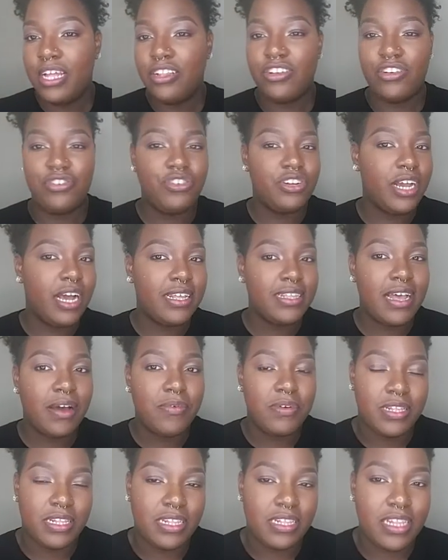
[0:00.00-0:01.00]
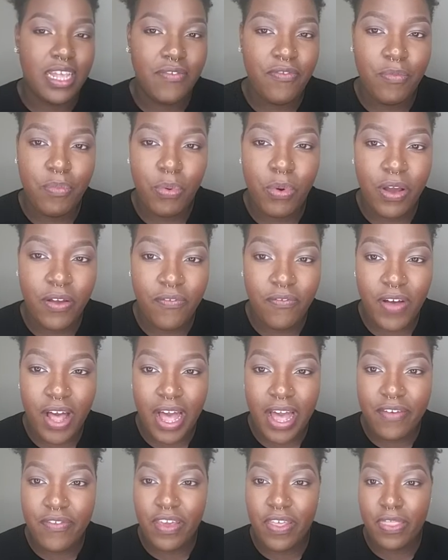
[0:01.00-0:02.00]
Told you guys I was a
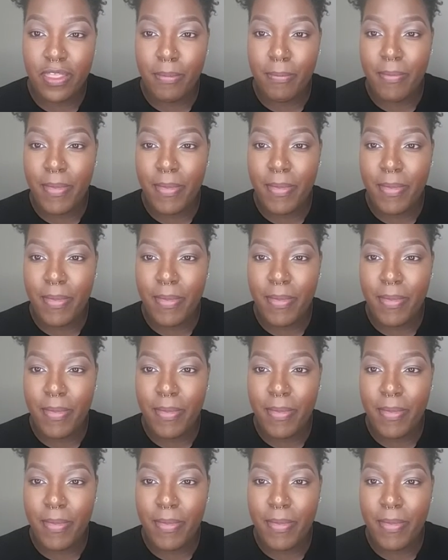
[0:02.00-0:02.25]
7.5 in the